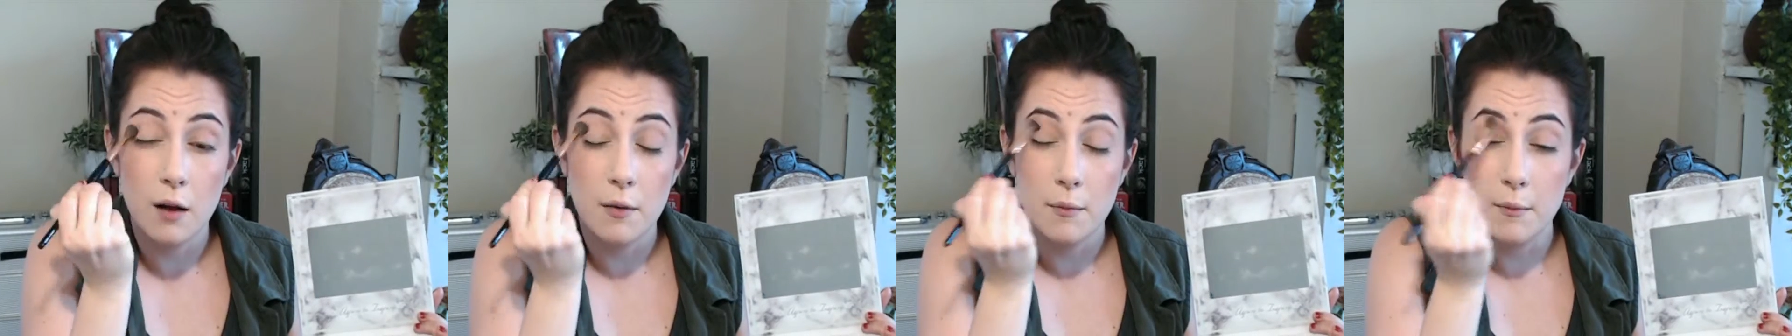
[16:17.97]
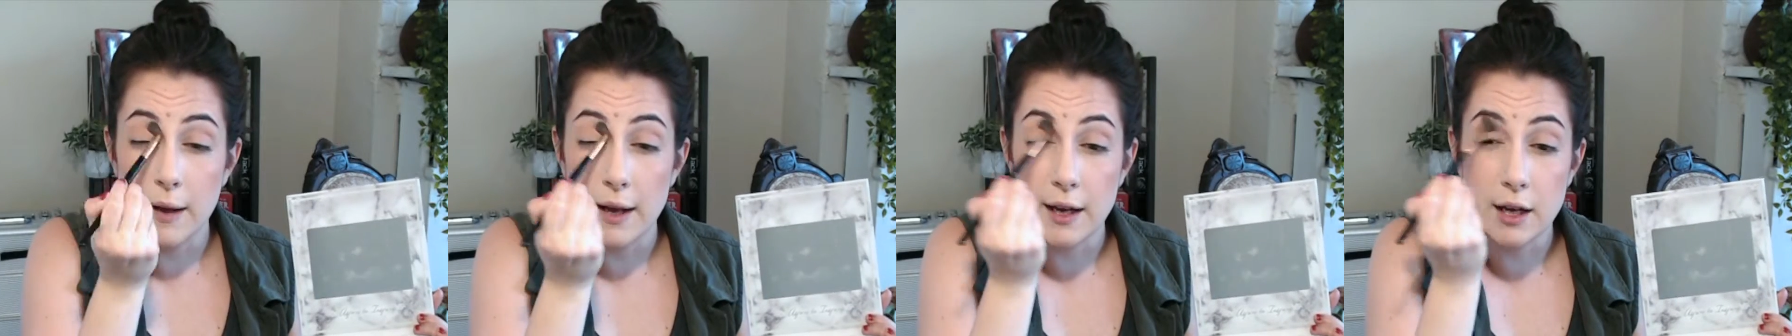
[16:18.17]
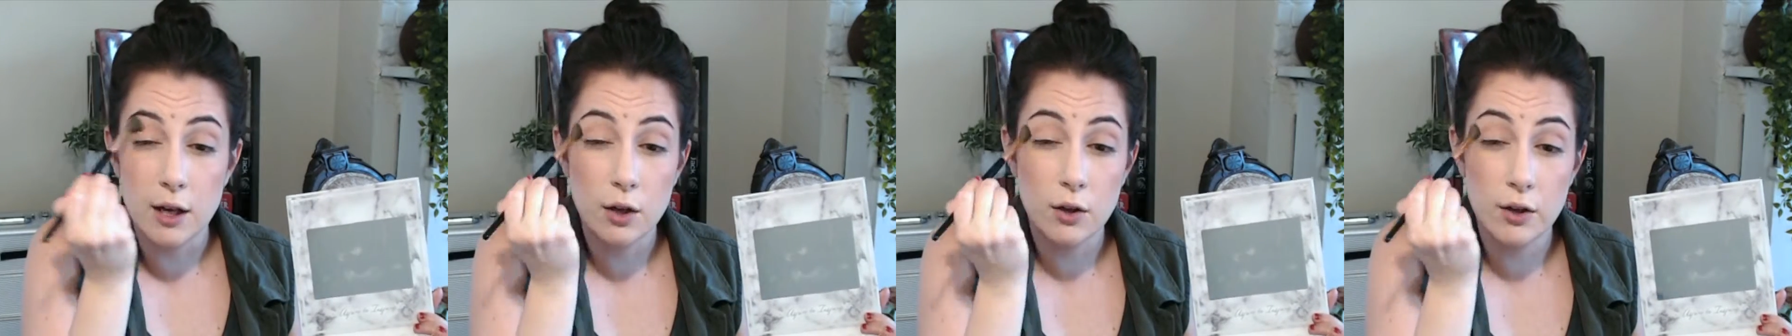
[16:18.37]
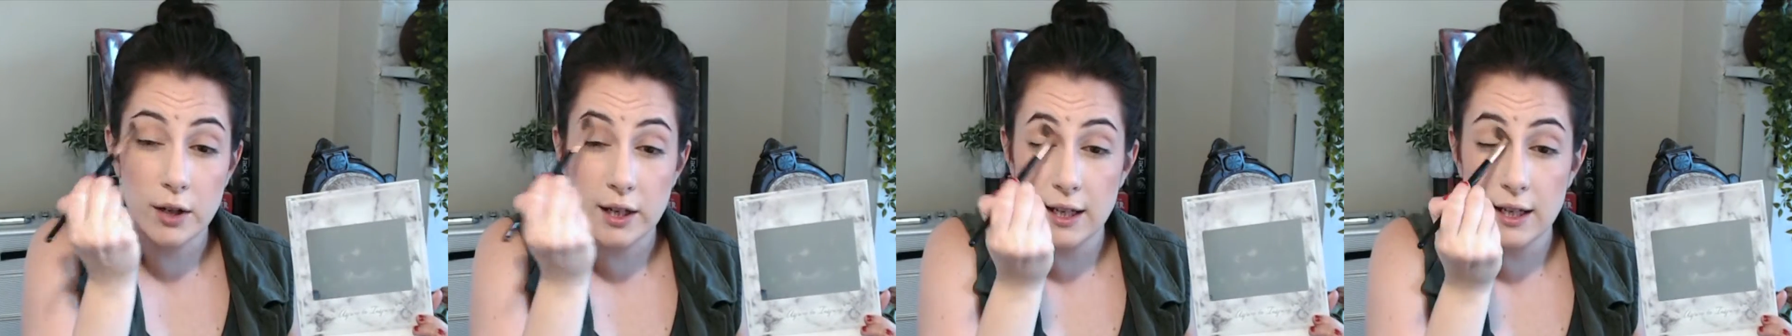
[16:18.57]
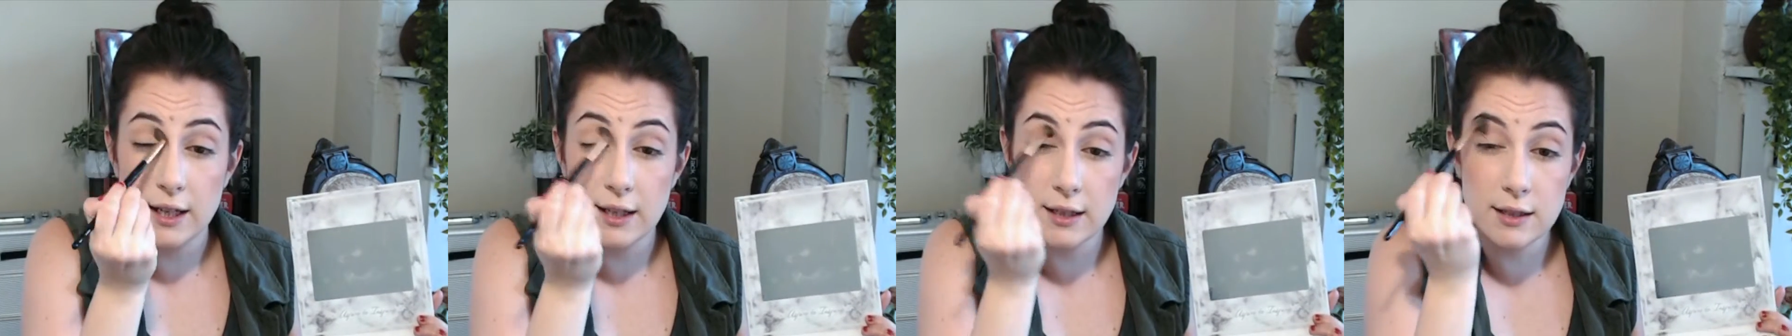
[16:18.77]
my
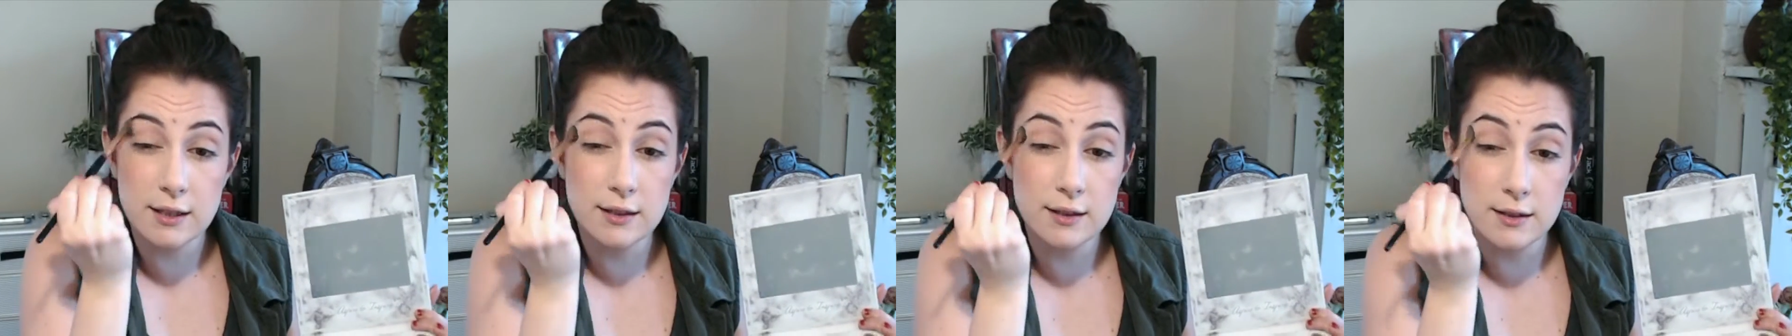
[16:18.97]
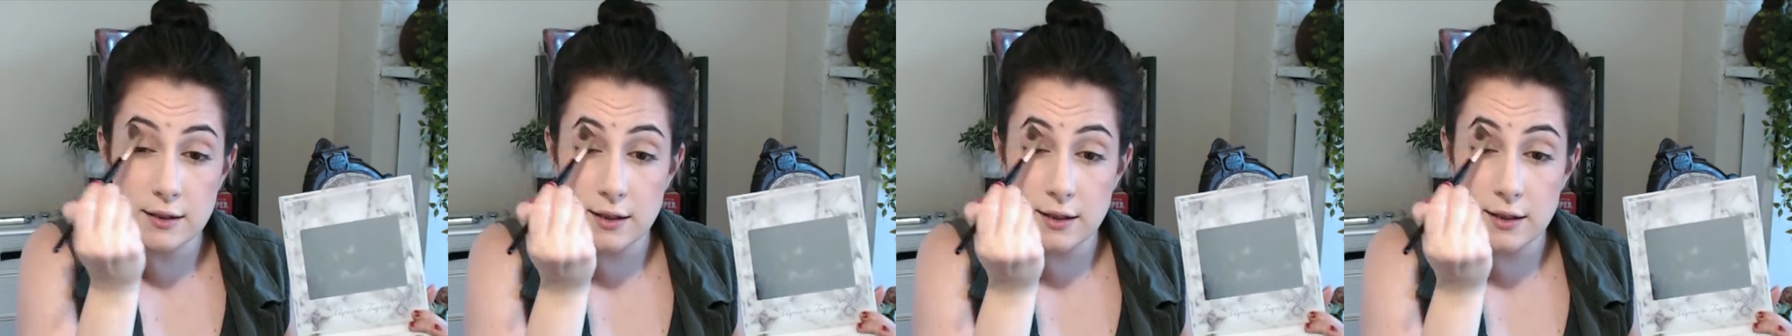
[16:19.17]
crease.